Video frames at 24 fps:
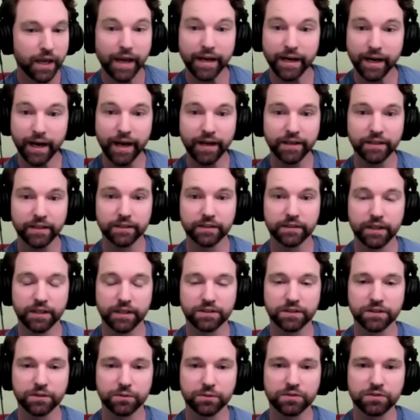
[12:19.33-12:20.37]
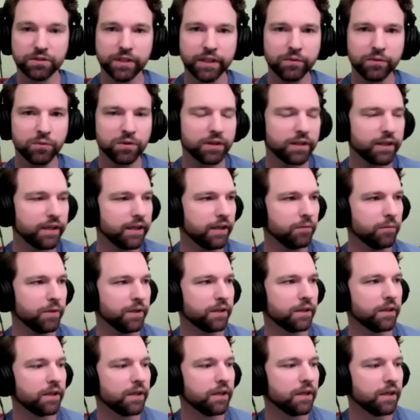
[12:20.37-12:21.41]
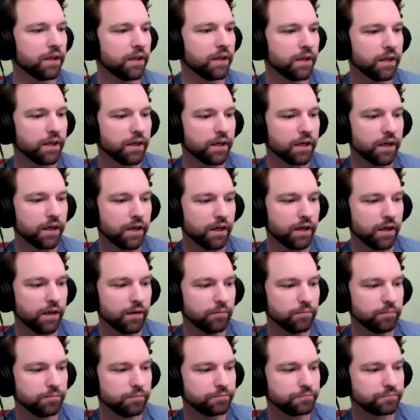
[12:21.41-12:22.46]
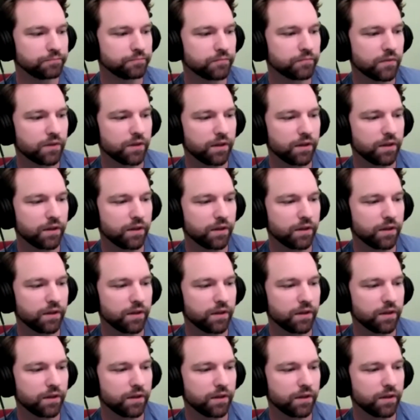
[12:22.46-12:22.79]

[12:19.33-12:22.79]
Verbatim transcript: and I had to, got to do a scene with him and um